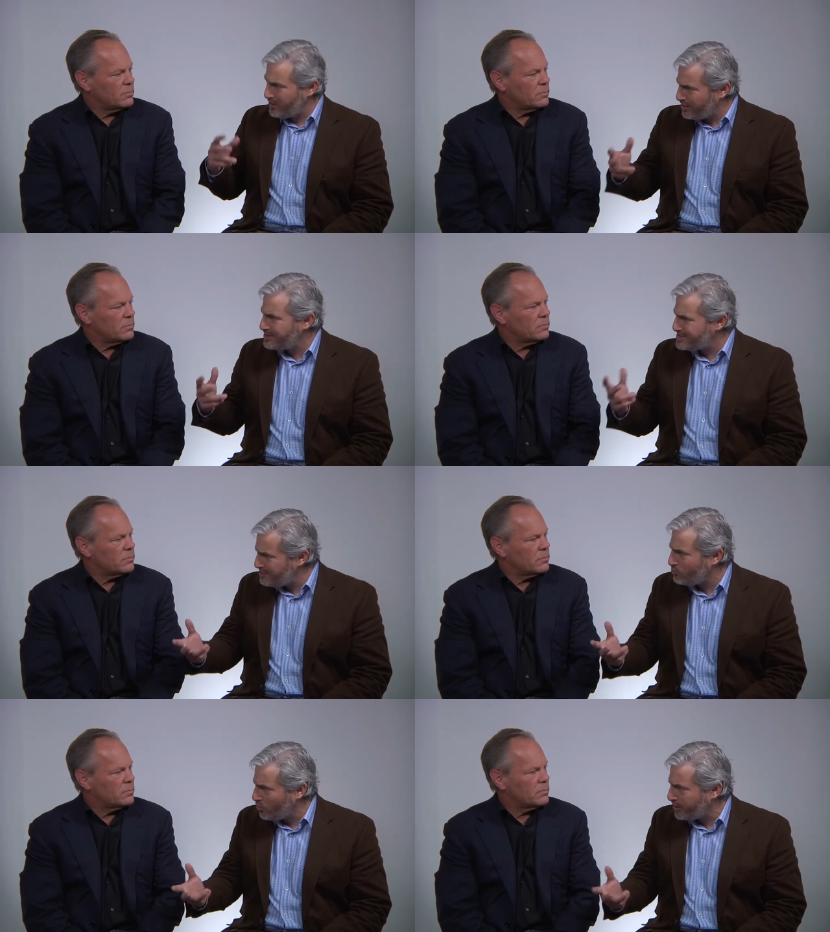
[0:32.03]
Speaker 1: what are they going to
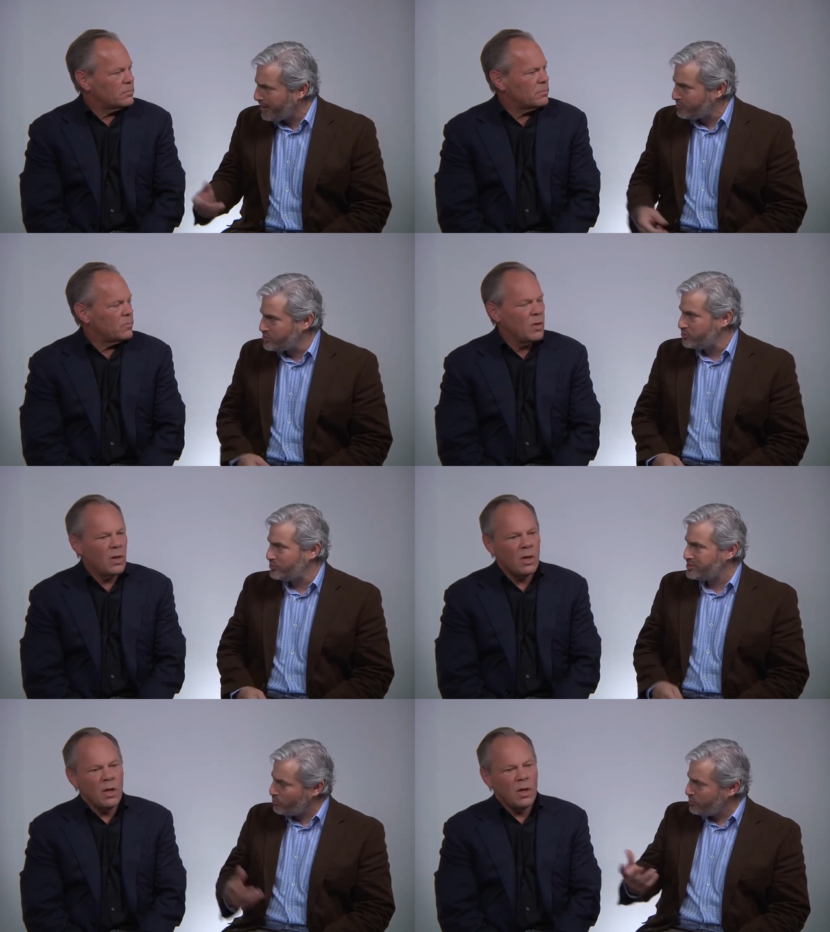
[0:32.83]
see rolling out
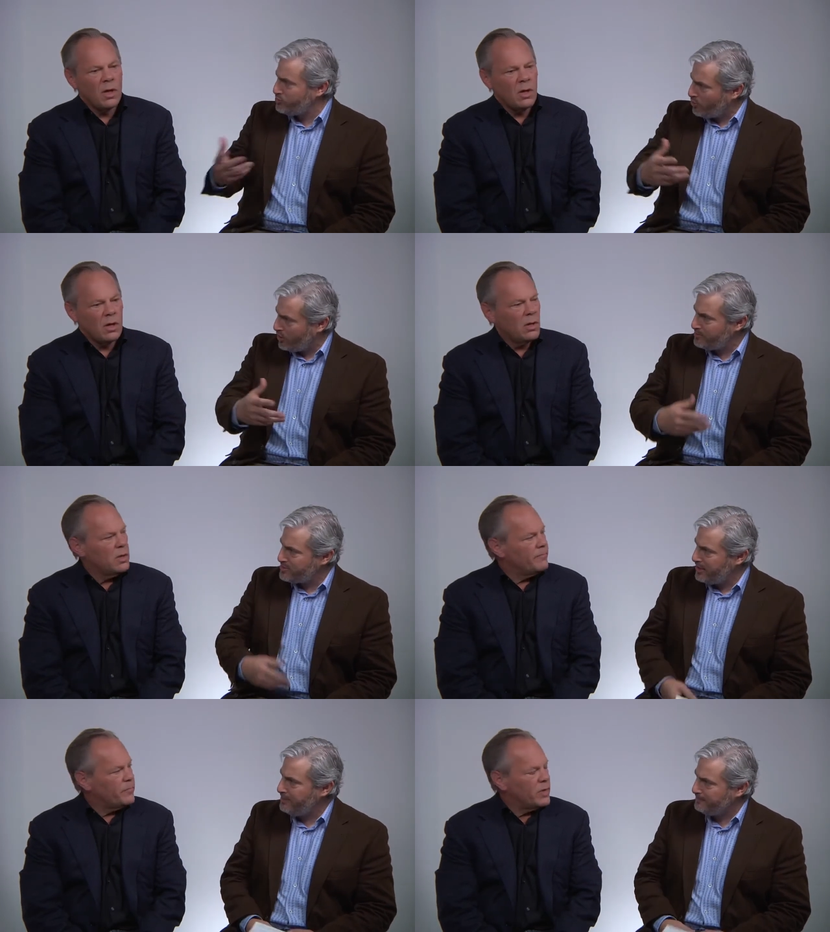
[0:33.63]
soon? Is it what you brought up
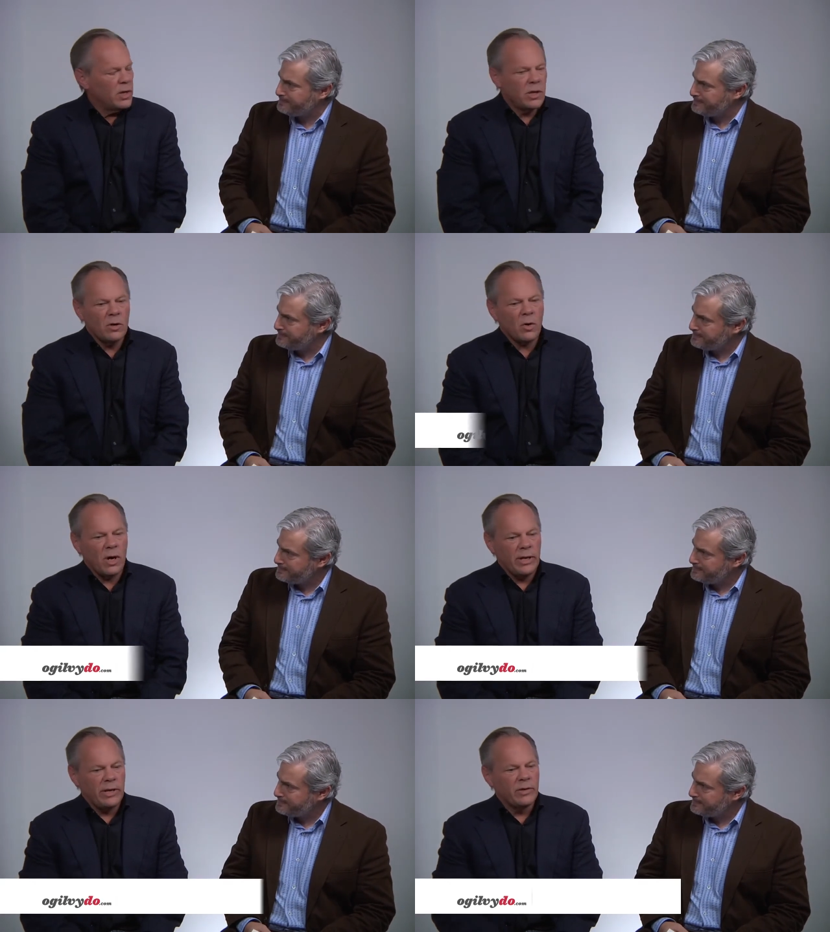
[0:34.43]
today? You
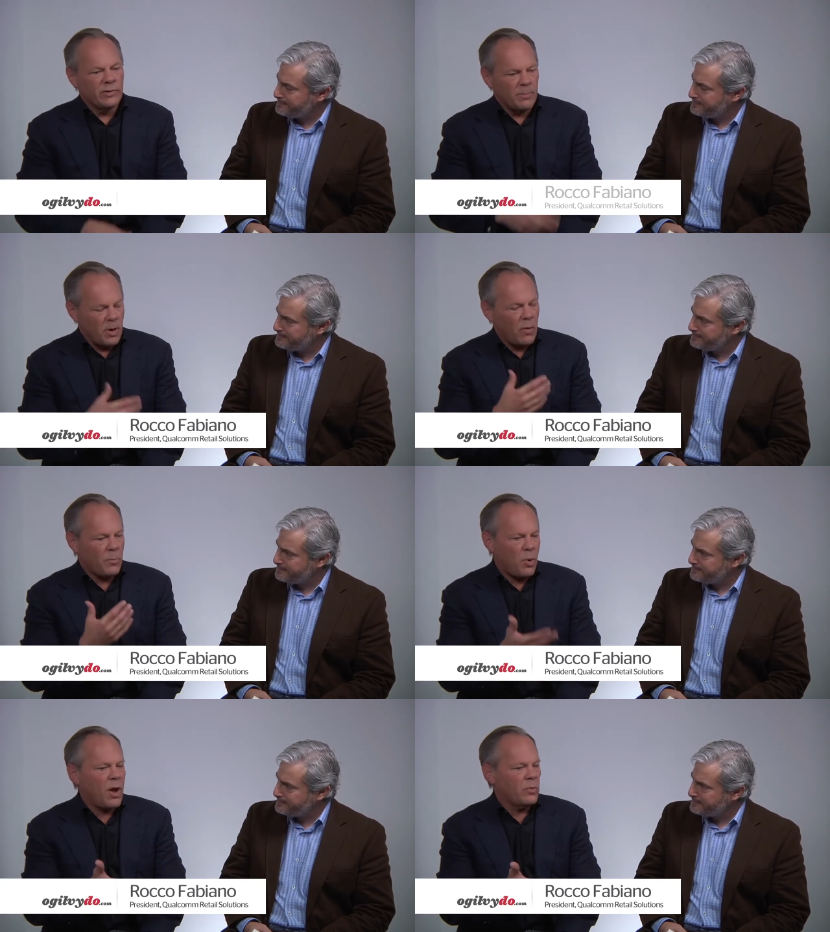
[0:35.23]
know,
Speaker 2: it is. I mean,
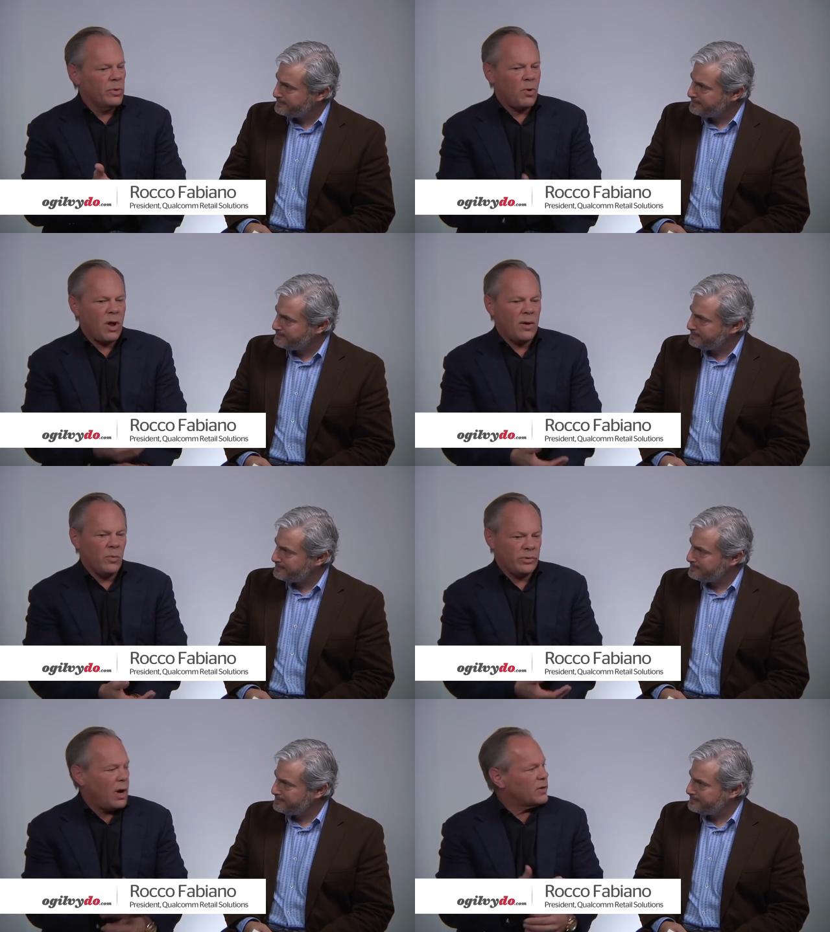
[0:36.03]
the product we brought
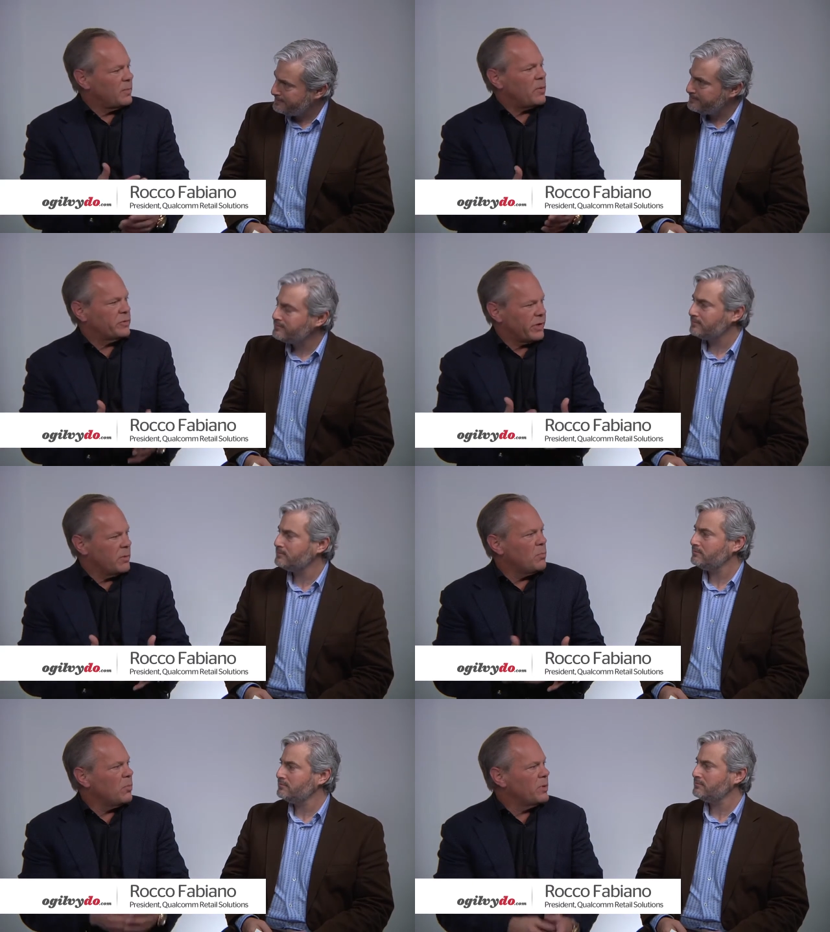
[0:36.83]
up, we talked about was
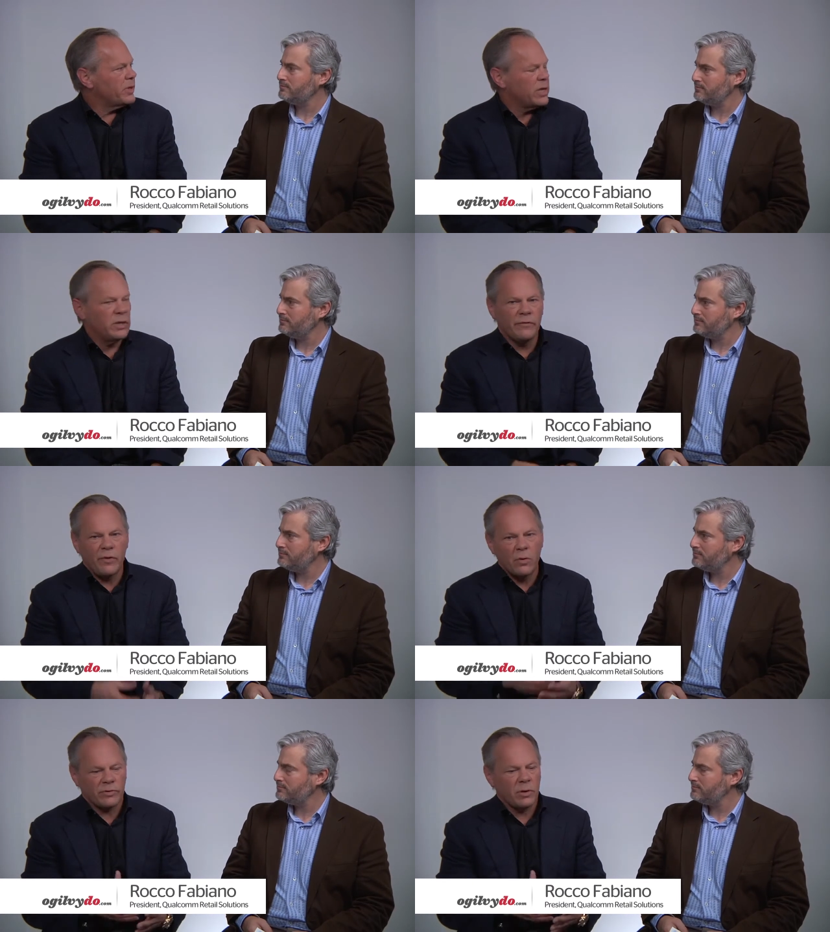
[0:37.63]
gimbal, but the, the
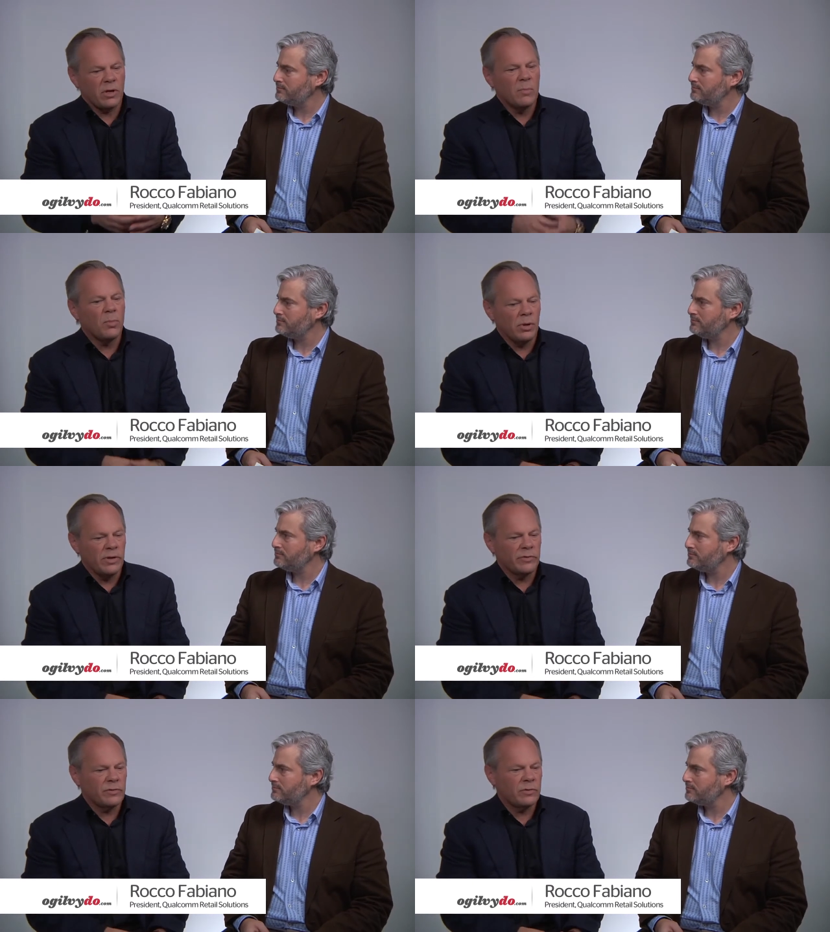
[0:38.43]
focus on gimbal
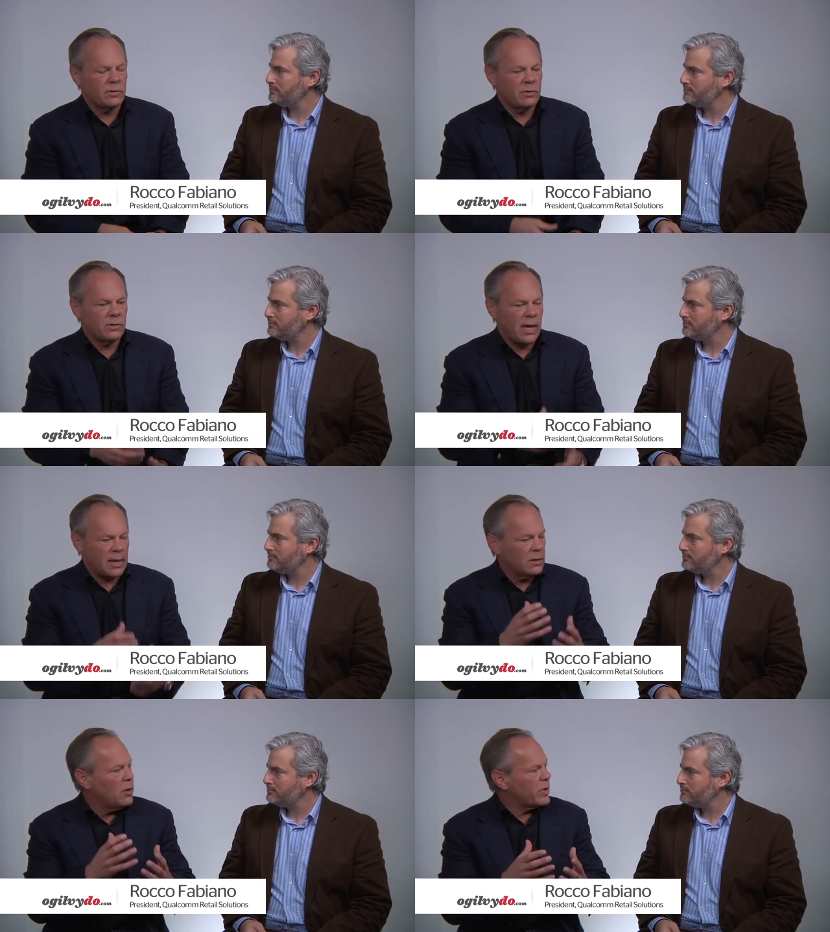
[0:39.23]
is
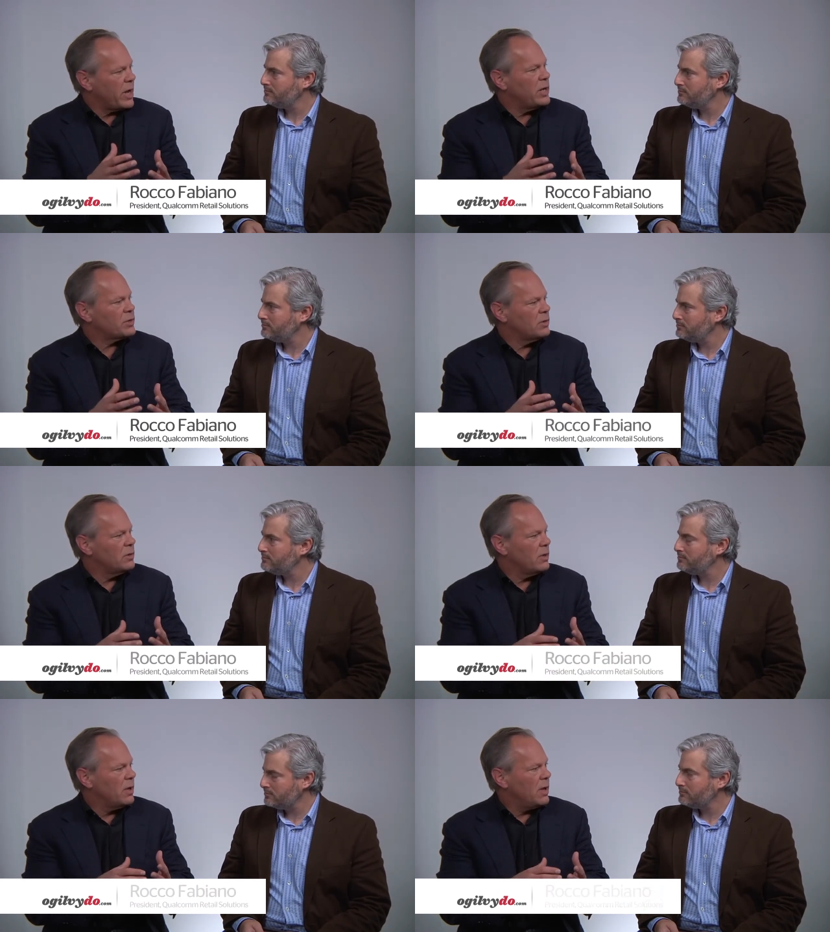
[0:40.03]
taking location